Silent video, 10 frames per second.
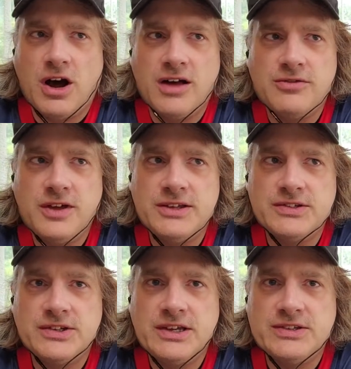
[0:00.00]

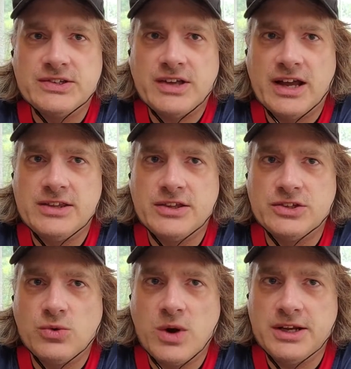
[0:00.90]
offense inside the
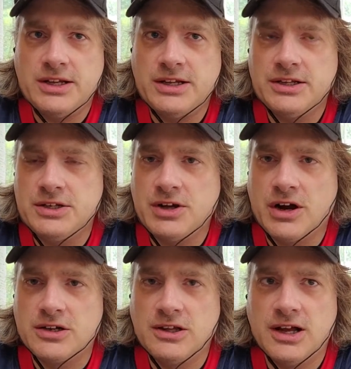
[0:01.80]

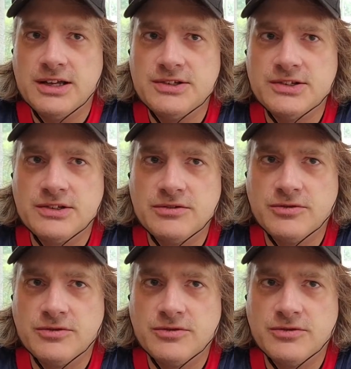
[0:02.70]
20-yard lines